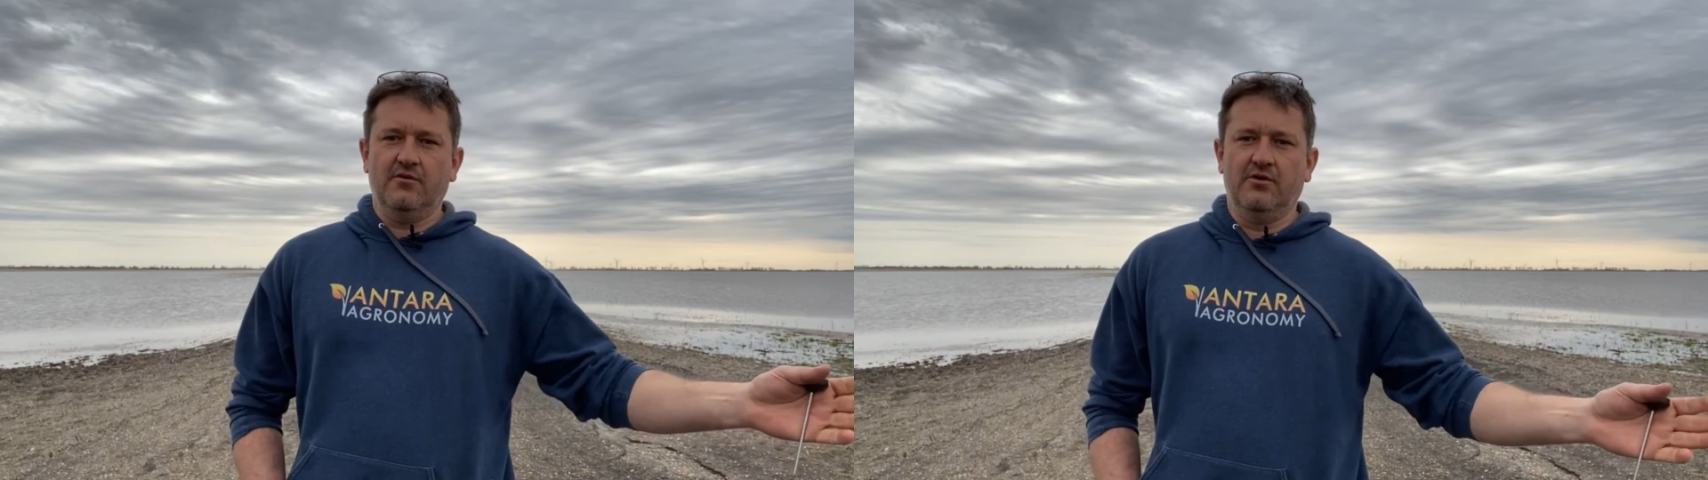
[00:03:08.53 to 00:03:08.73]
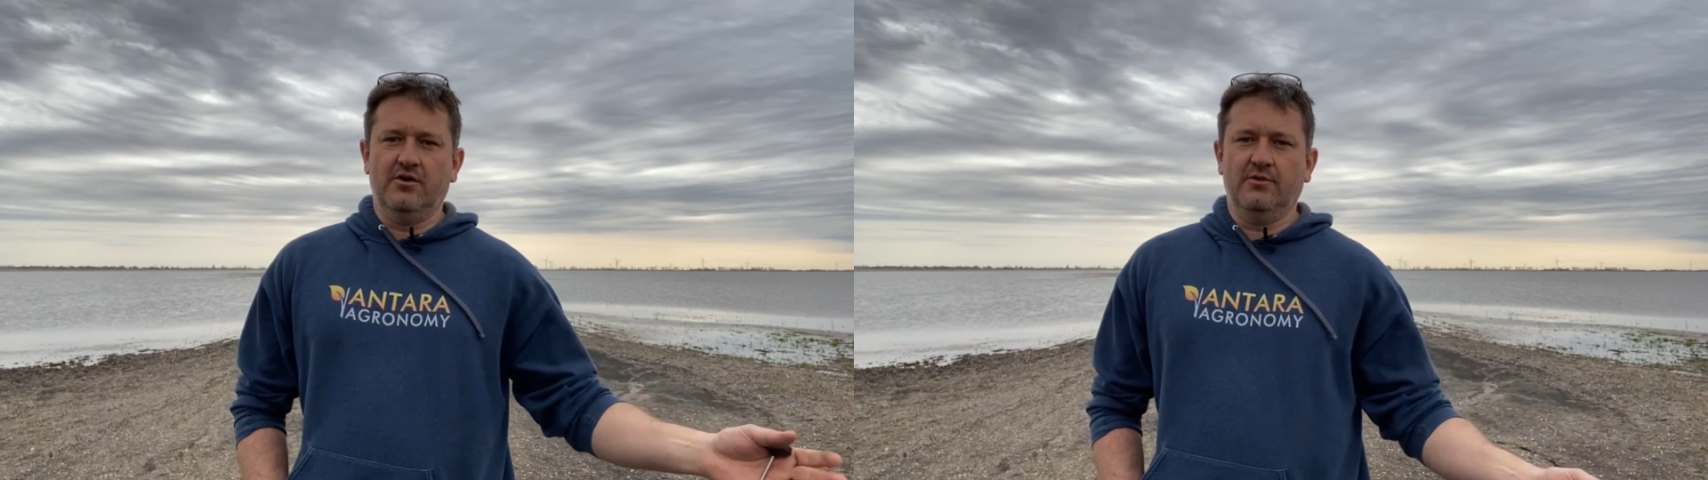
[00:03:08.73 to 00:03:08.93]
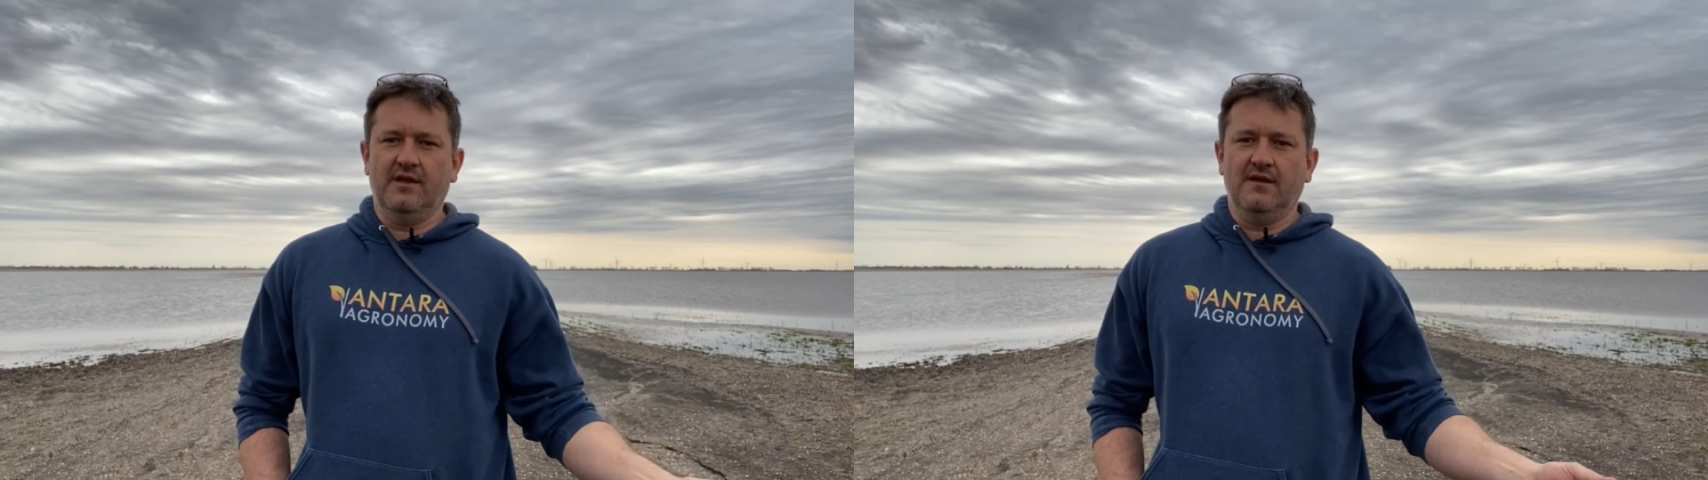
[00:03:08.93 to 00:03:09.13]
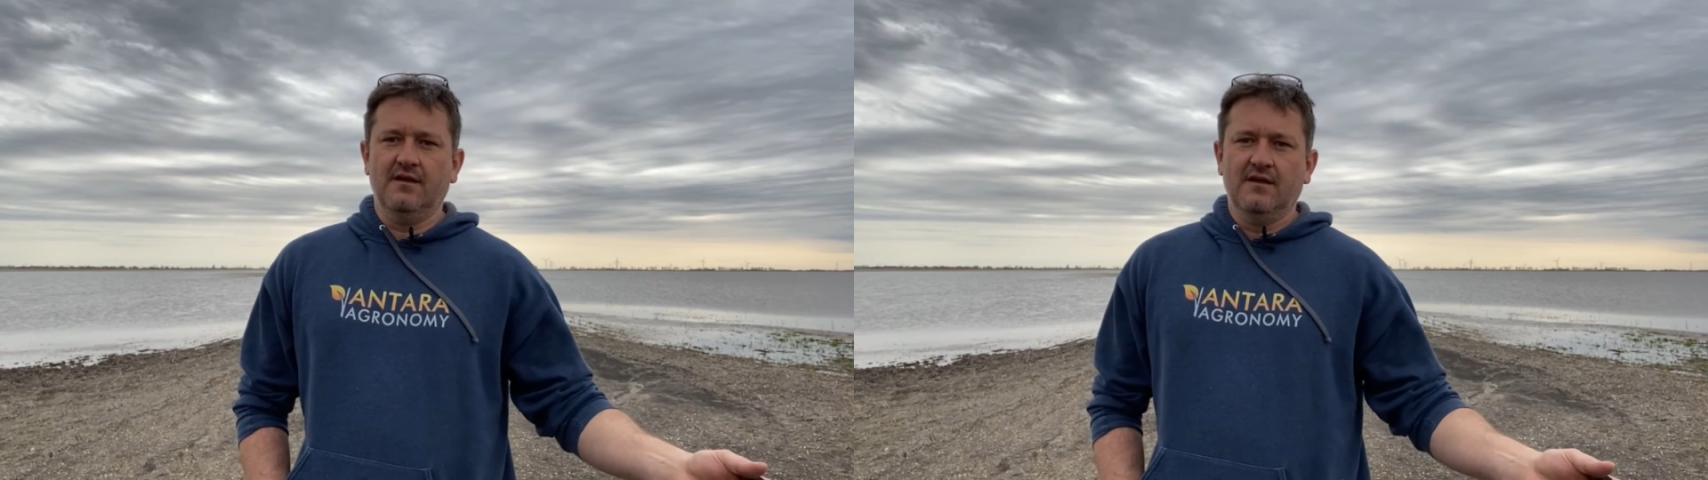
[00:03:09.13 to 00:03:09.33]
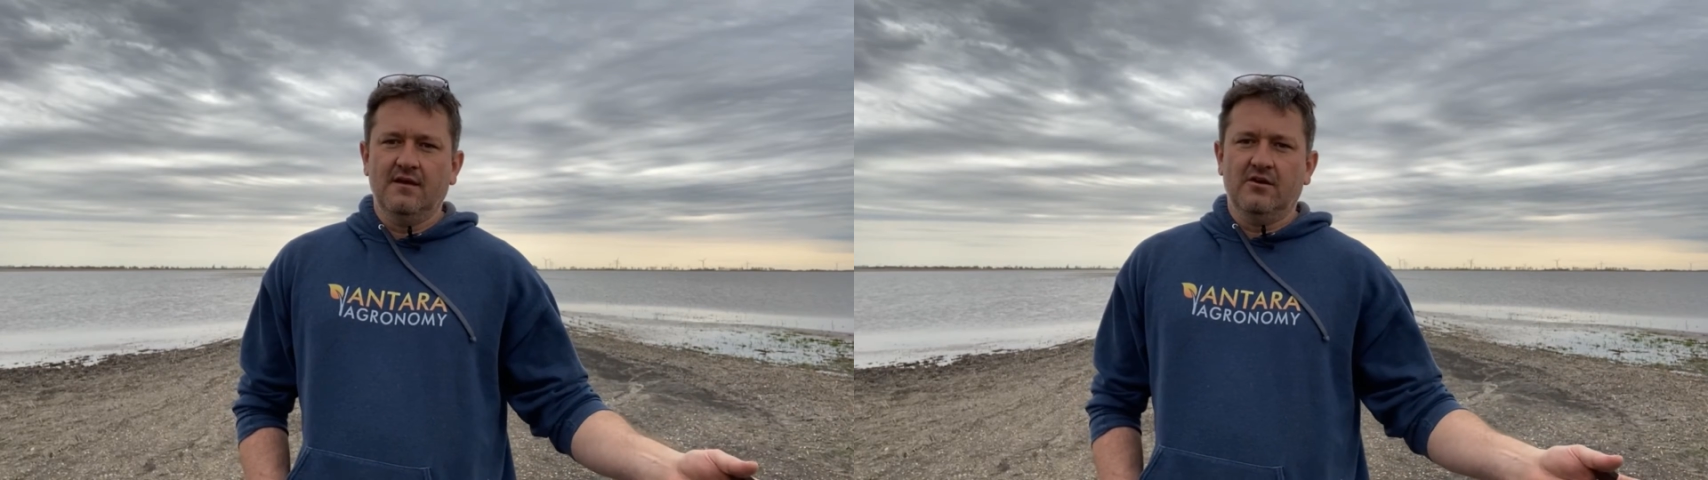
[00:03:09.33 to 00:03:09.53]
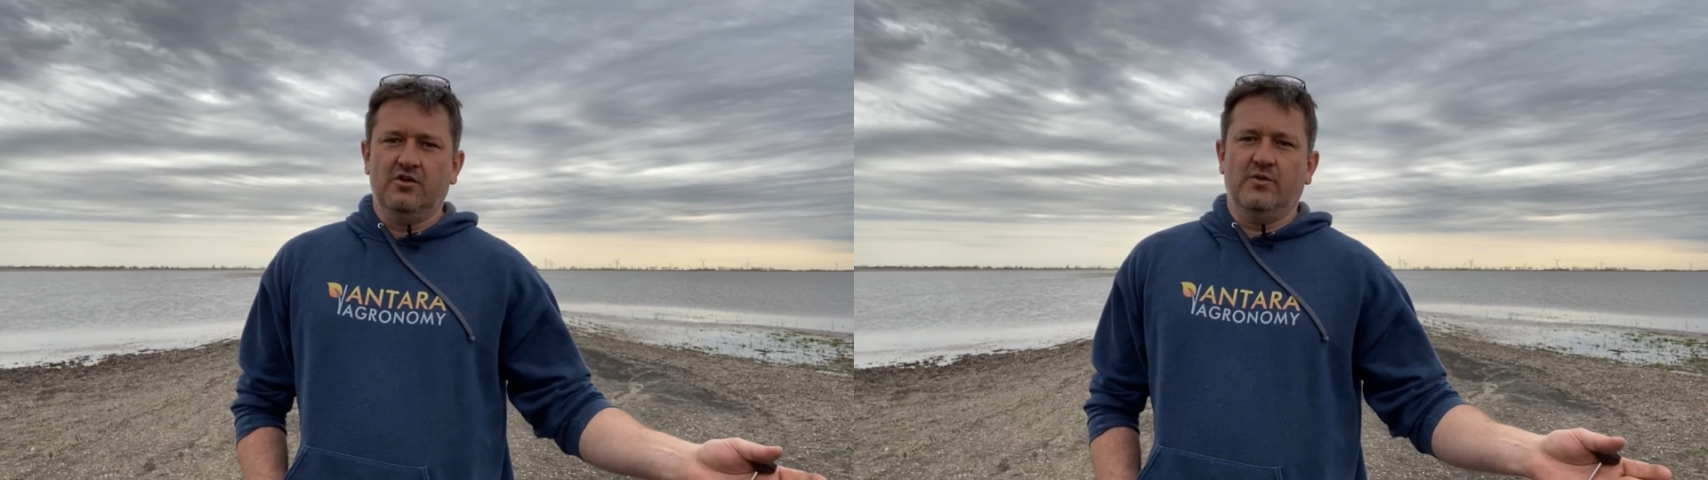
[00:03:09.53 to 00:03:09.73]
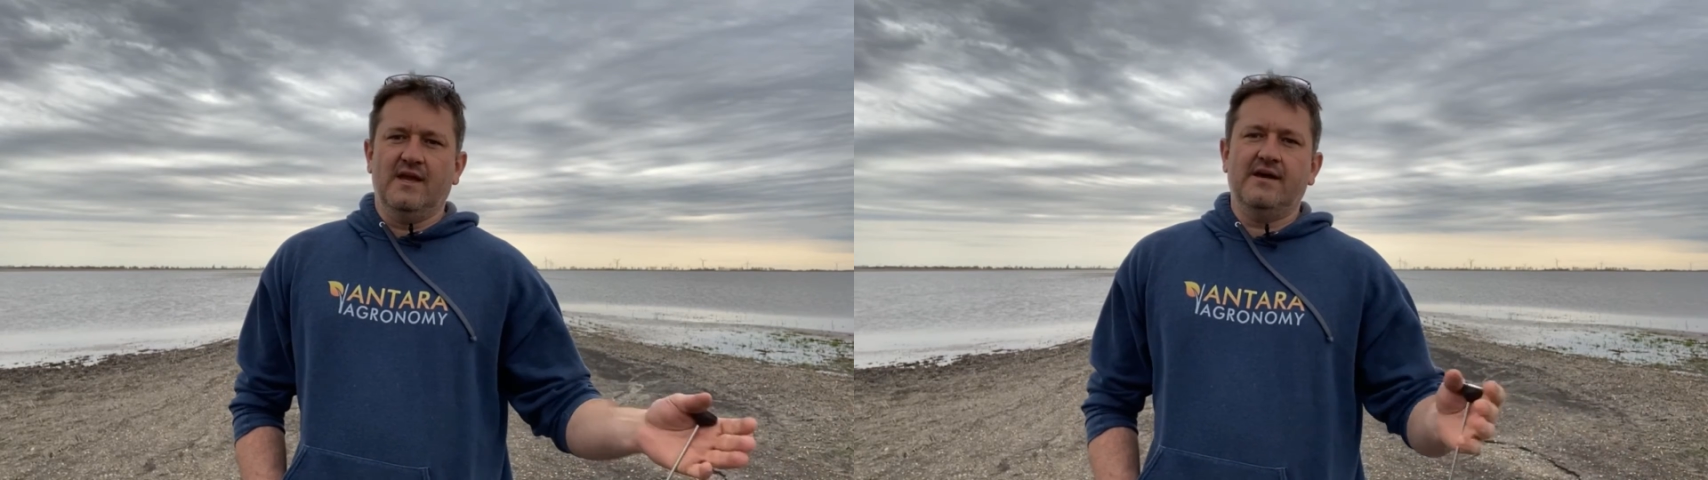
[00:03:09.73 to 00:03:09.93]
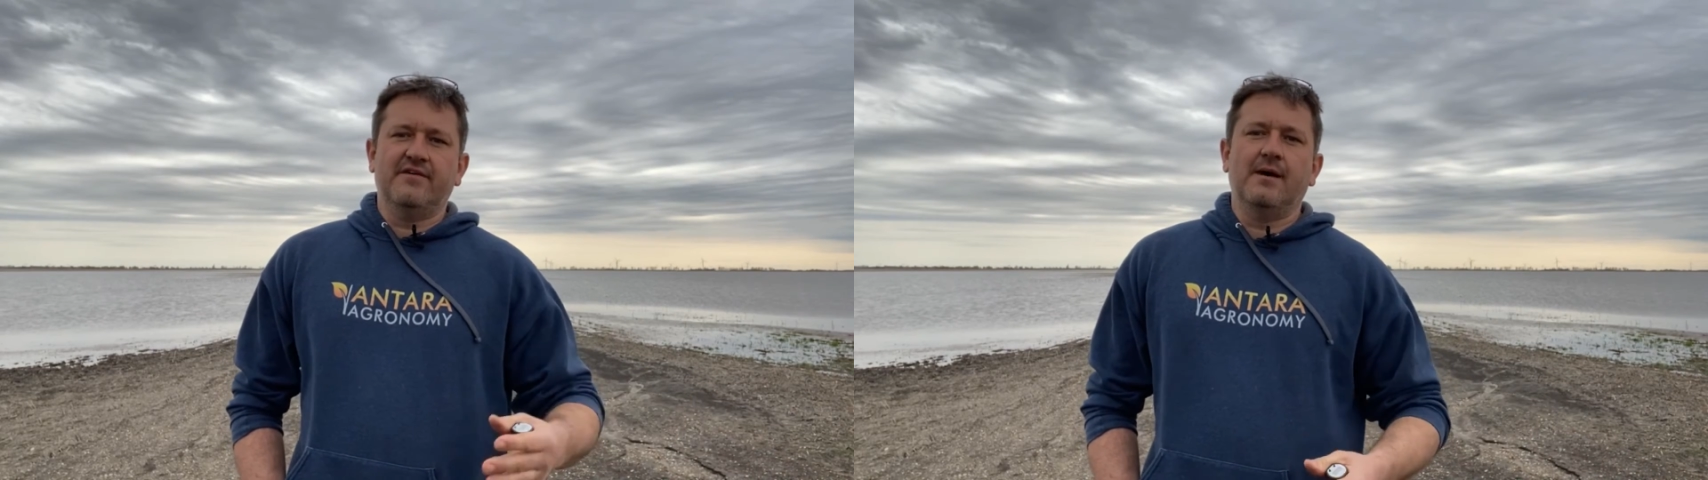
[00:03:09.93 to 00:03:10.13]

or do we have